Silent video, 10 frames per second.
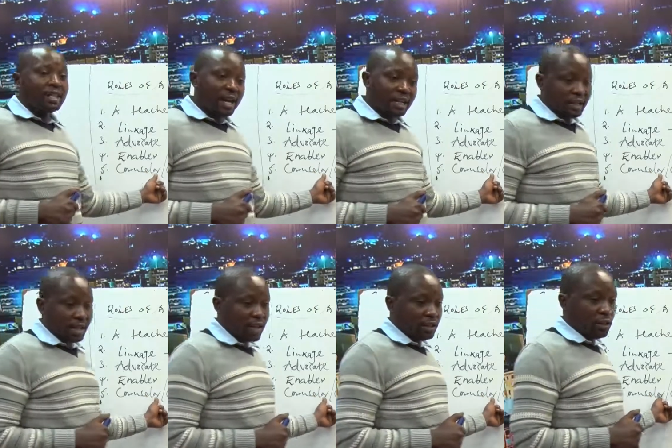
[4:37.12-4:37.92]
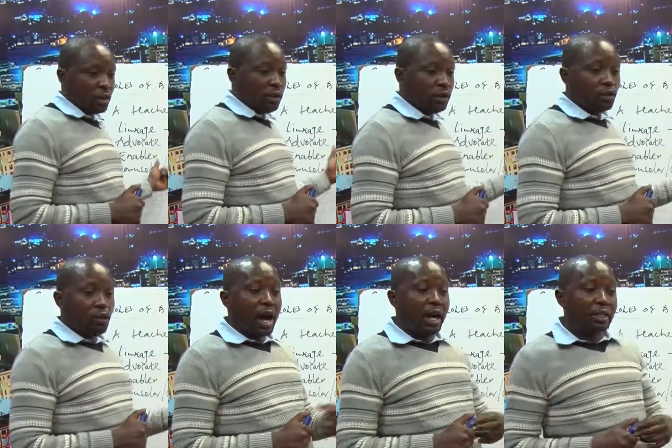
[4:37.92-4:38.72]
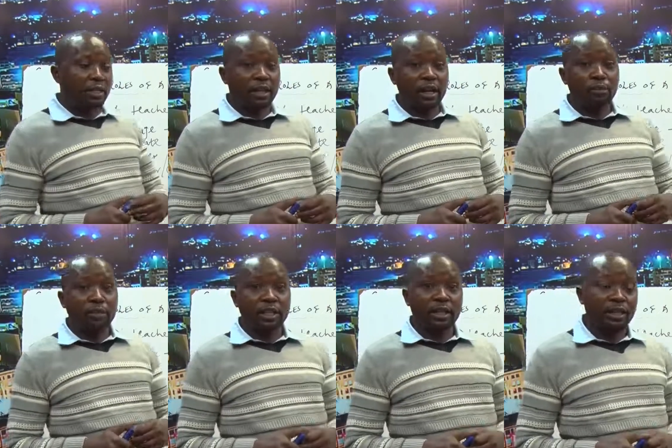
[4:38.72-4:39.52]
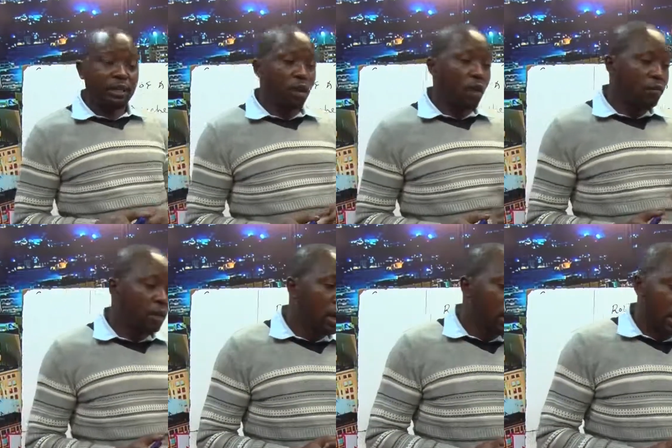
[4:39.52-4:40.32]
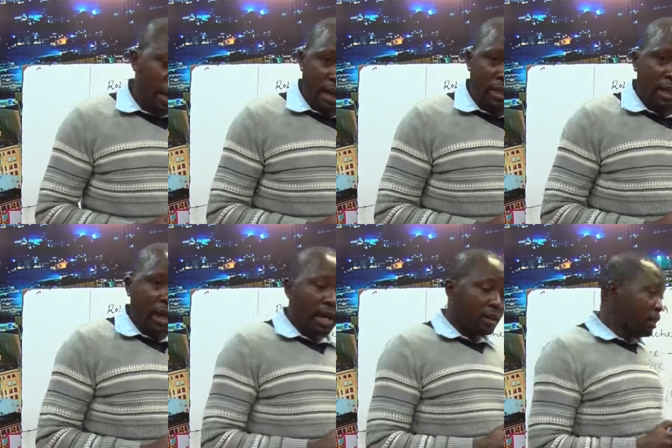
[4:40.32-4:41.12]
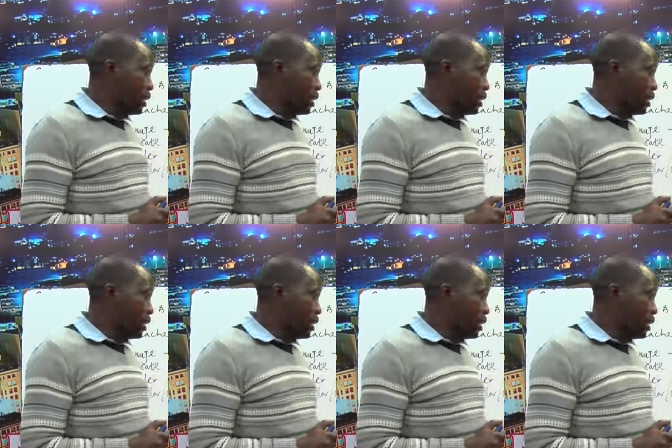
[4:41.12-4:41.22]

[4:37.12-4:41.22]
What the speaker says: counselors. You are going to act in the capacity of a counselor, and this